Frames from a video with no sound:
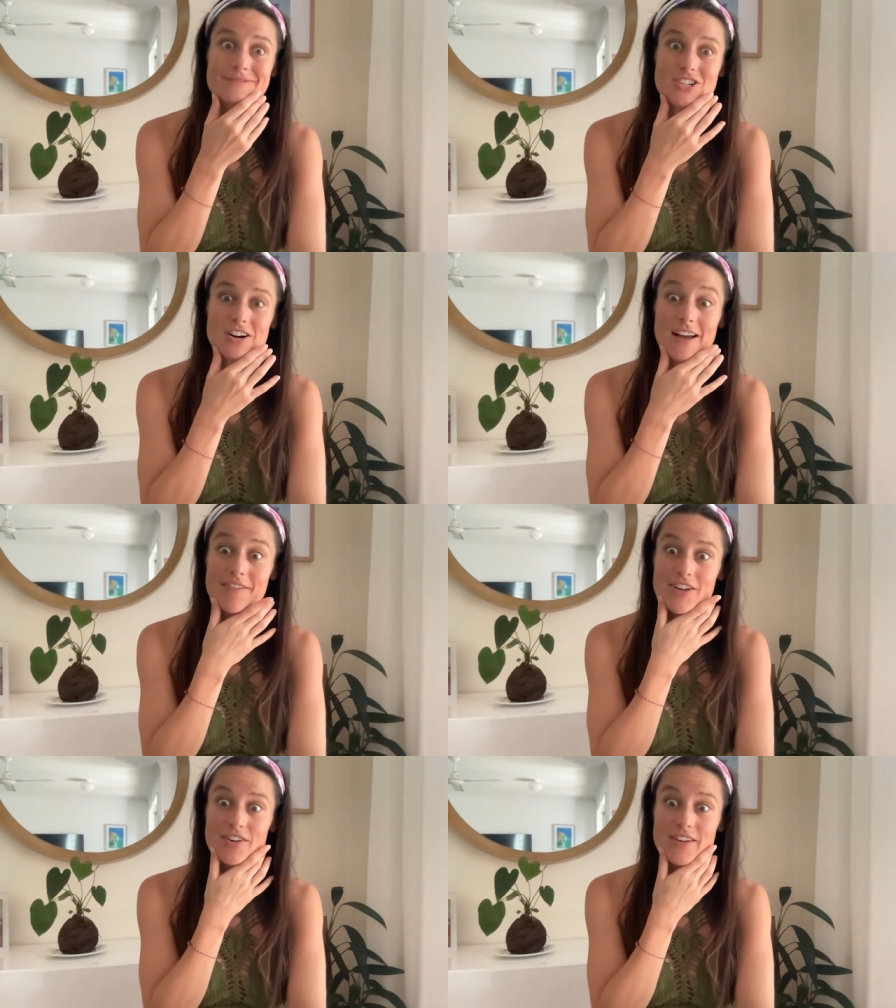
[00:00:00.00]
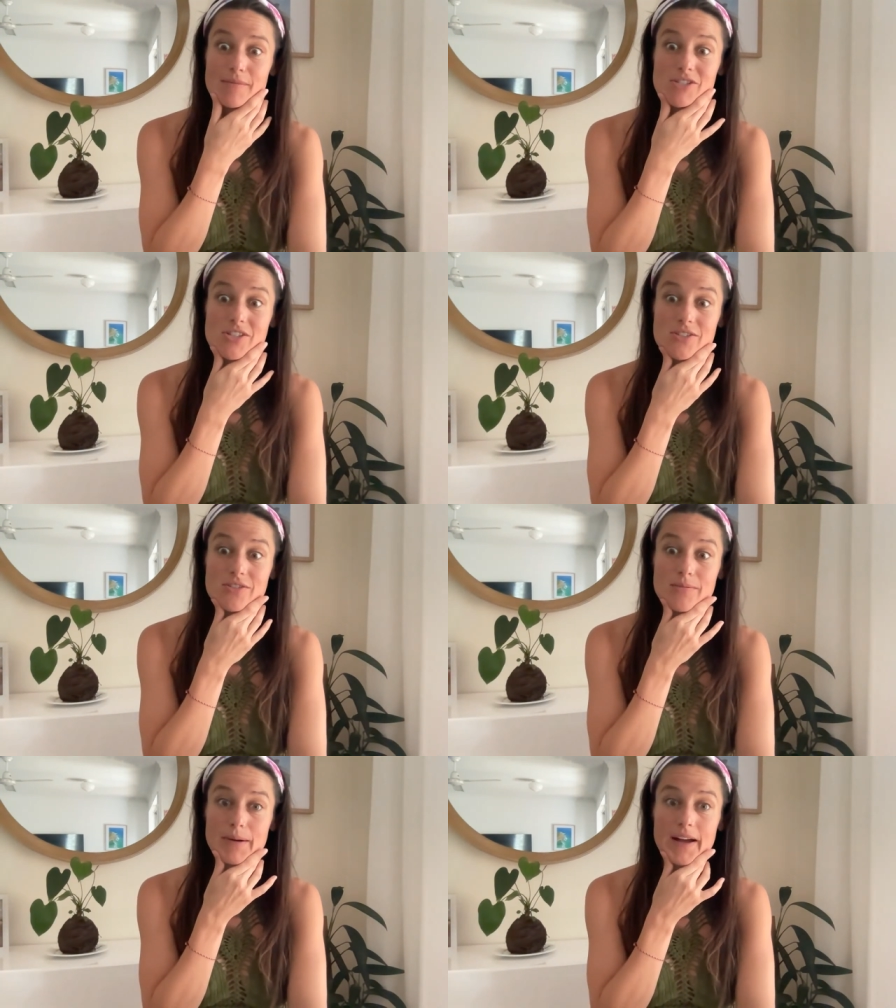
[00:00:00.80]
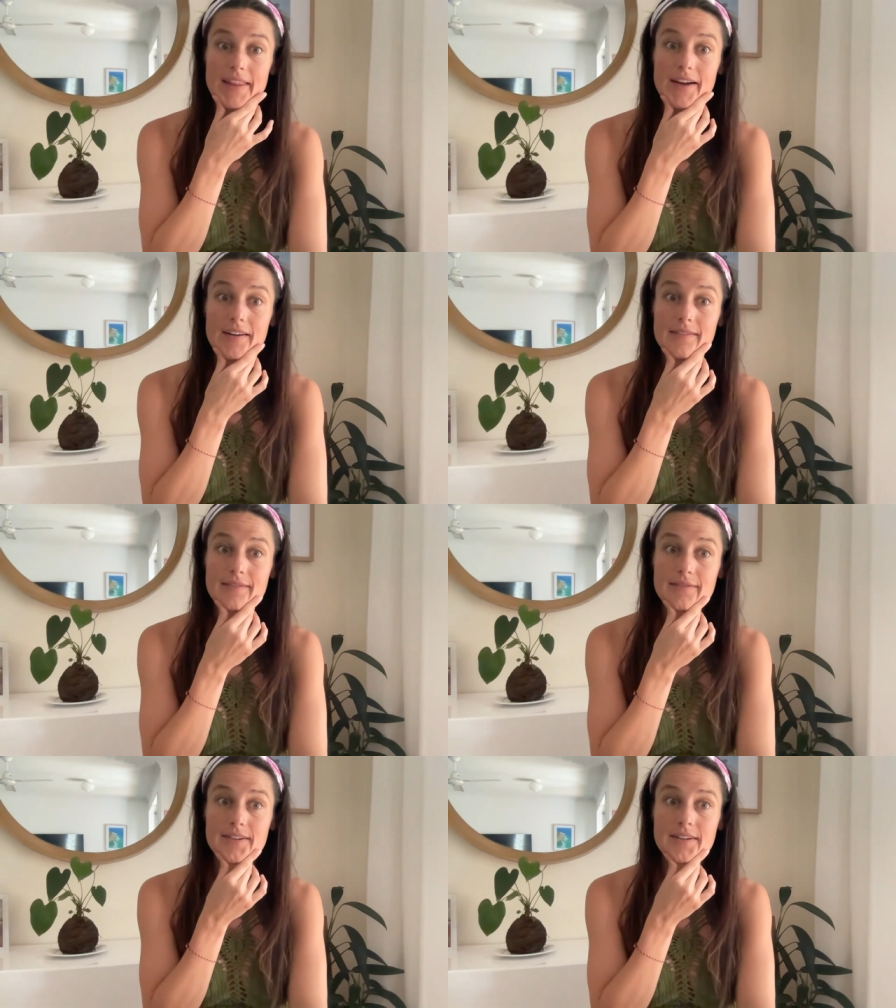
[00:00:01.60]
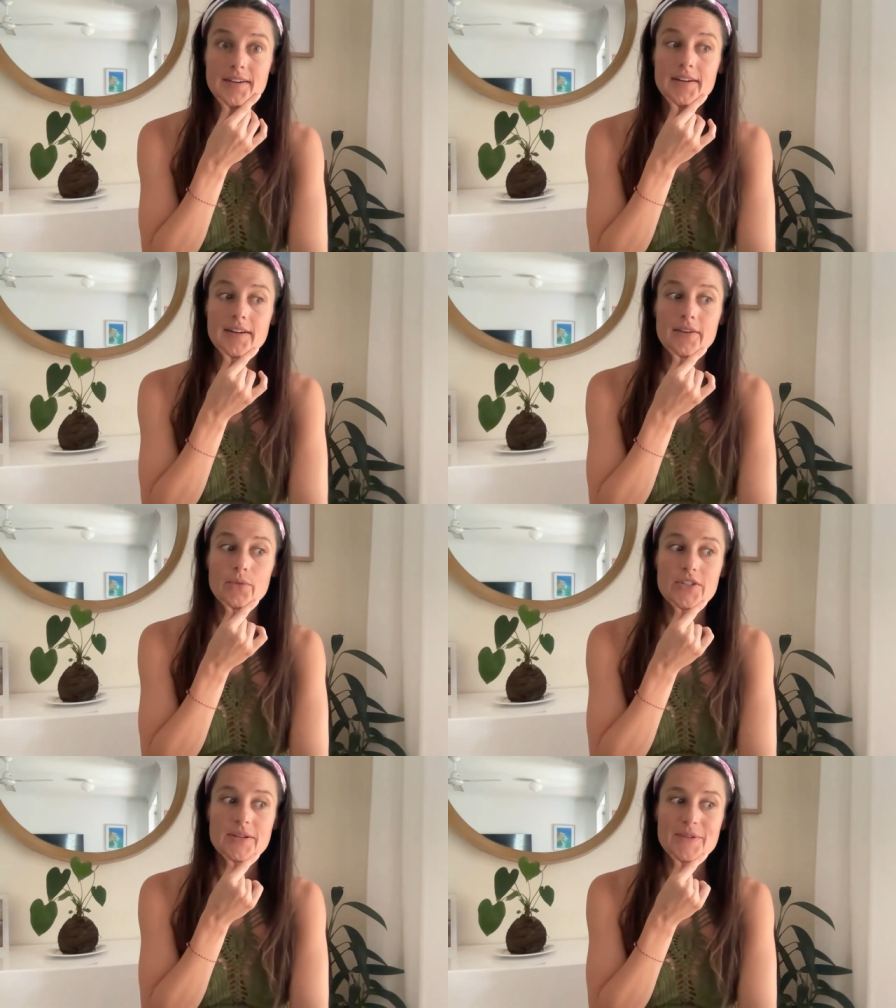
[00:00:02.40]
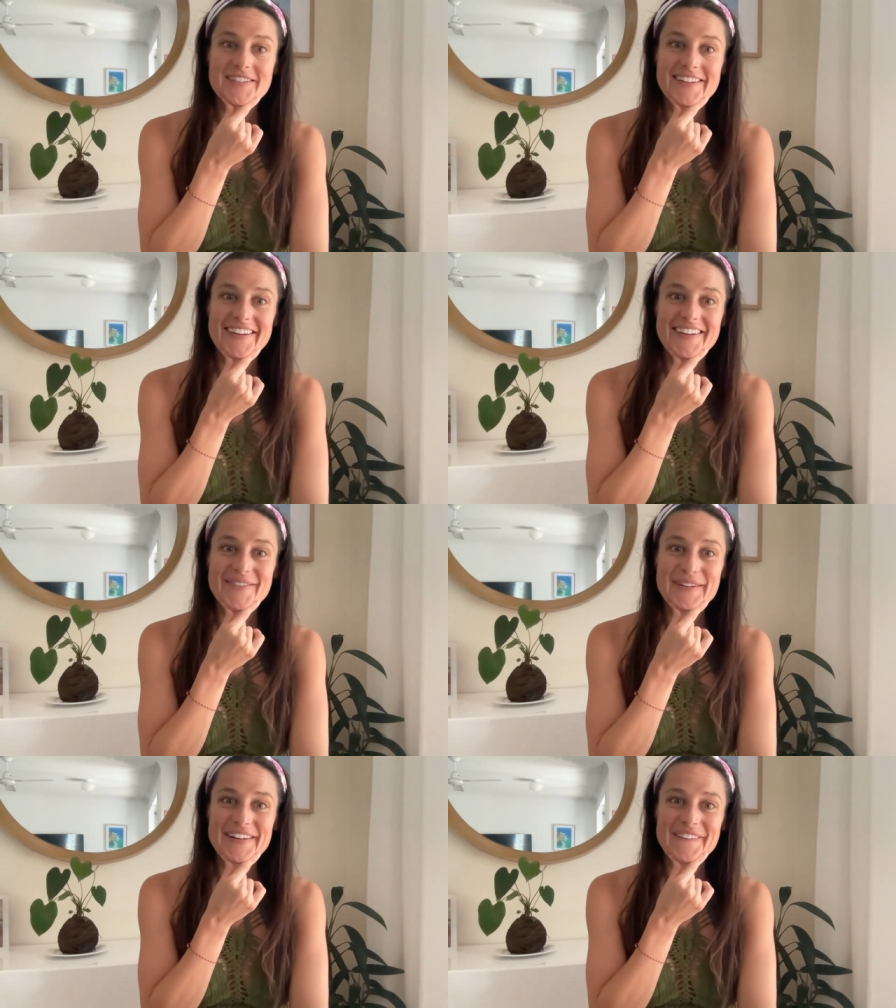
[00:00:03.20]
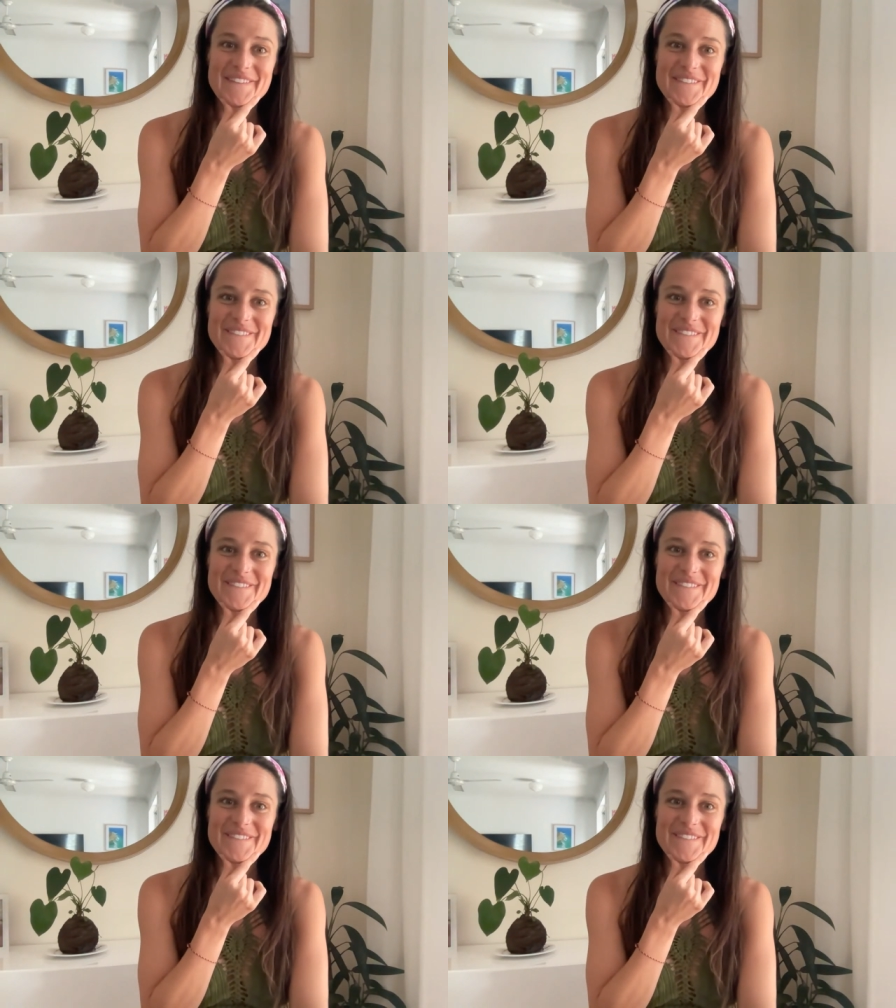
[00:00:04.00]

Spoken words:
start having images you can buy there, which I'm excited about.